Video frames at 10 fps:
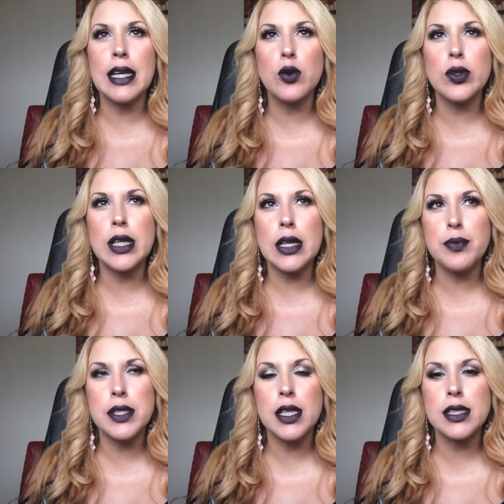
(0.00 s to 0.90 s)
liquid
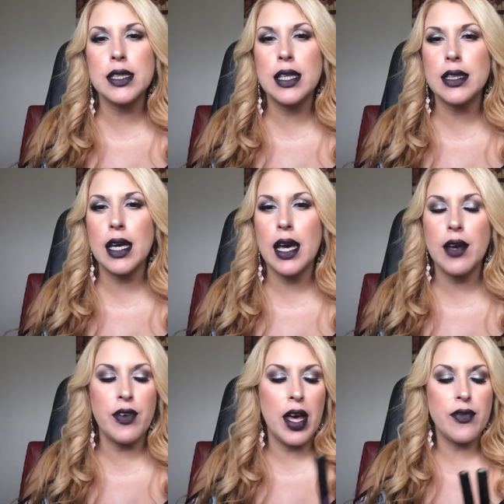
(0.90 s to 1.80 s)
lipsticks that I
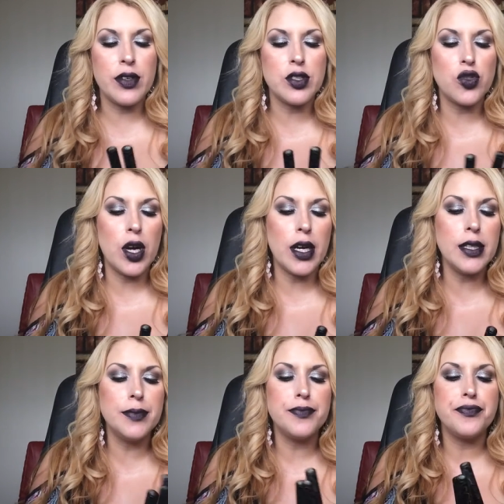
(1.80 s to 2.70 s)
have ever
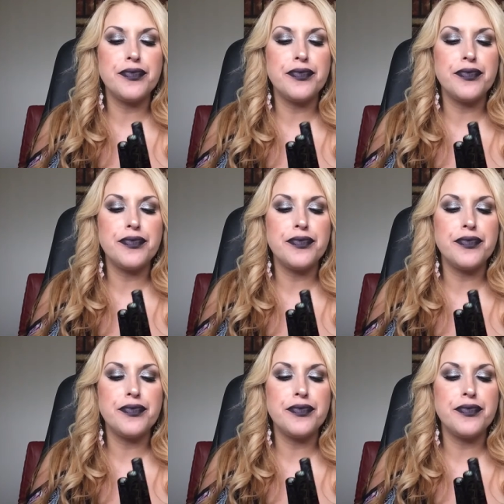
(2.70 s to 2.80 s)
tried.